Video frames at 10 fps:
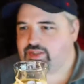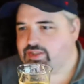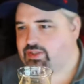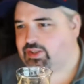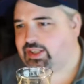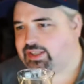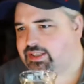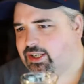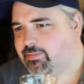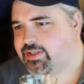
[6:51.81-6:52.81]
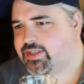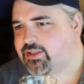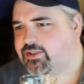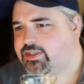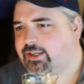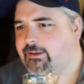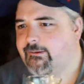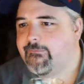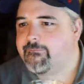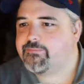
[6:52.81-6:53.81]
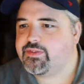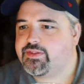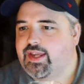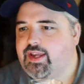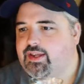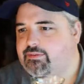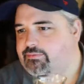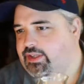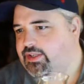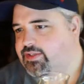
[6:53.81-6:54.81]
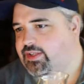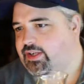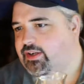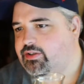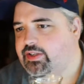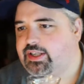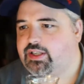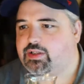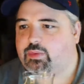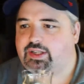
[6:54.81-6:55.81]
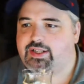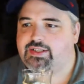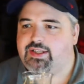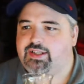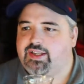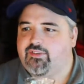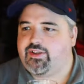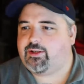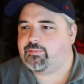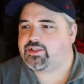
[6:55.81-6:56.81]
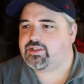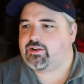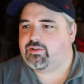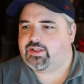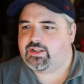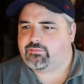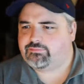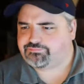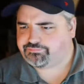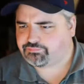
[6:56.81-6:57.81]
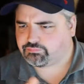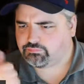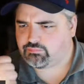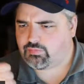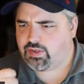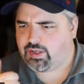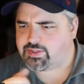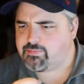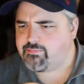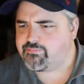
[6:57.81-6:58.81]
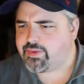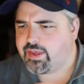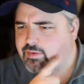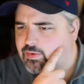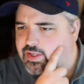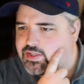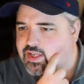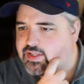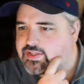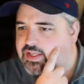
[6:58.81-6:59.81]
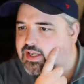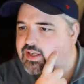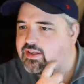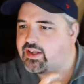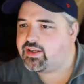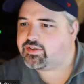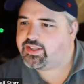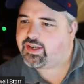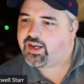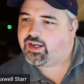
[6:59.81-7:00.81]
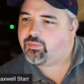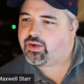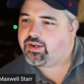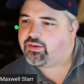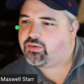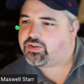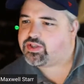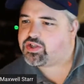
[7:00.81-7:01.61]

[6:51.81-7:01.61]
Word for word: So looking at the comments here, looks like Dan is there drinking a 2018 Cafe Del Bastardo tonight. Awesome. Rajay is saying drinking a Hi-Wire oak